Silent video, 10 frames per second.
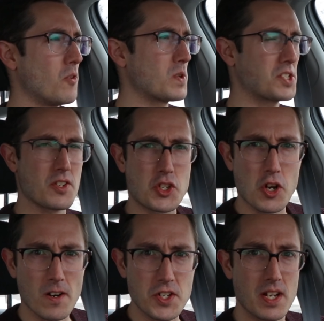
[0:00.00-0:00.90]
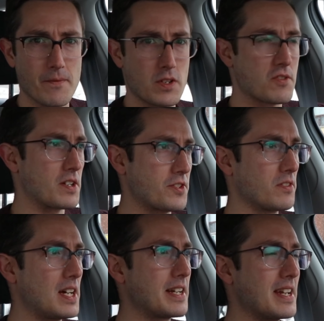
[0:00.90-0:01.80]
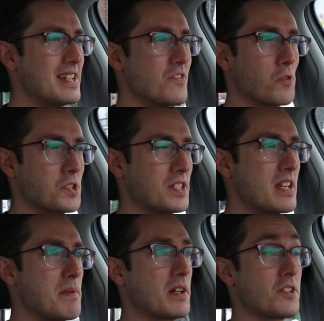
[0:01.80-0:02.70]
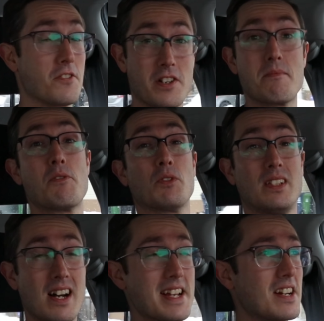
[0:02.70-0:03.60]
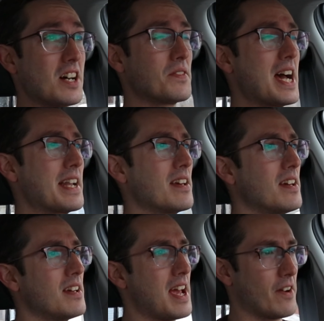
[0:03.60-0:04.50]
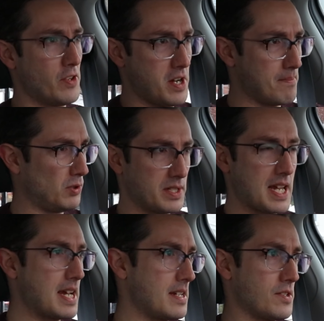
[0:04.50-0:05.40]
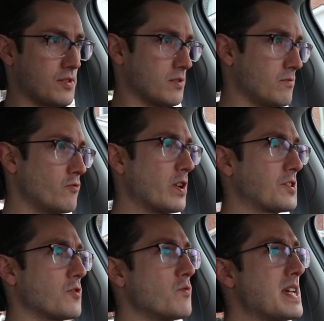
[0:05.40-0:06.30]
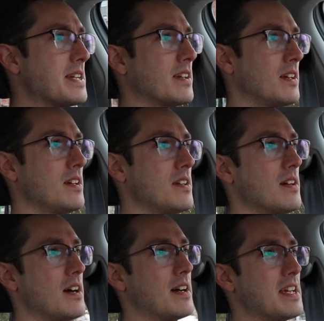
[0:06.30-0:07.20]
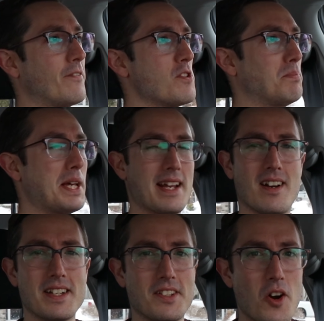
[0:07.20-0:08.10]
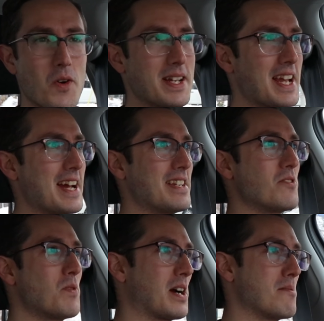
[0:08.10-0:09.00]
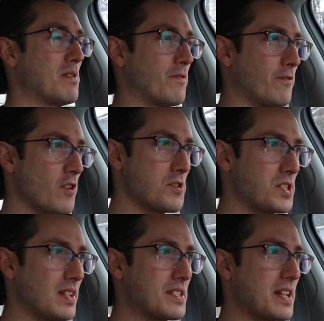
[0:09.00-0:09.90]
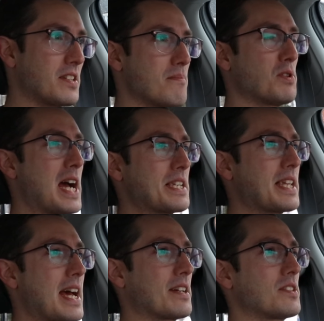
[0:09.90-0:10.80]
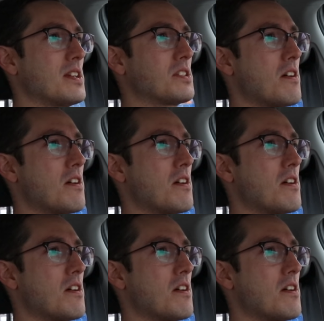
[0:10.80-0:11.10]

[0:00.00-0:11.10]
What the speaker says: what's the charging infrastructure like in your city? Because you're going to be relying on that every couple of days or once a week if you plan on going anywhere. But first, let's get to brass tacks and